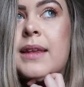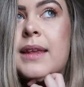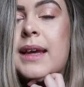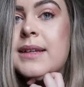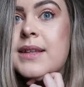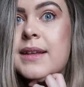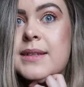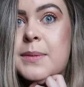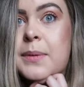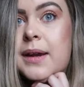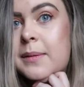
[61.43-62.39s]
Yeah, so that's
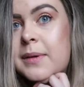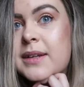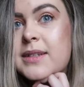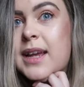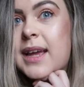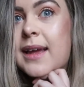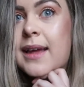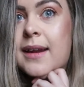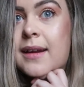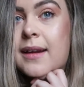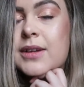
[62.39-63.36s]
pretty much it
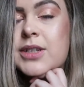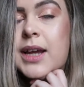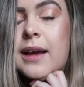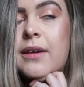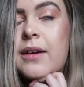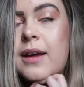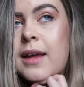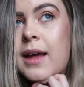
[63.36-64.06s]
in a nutshell.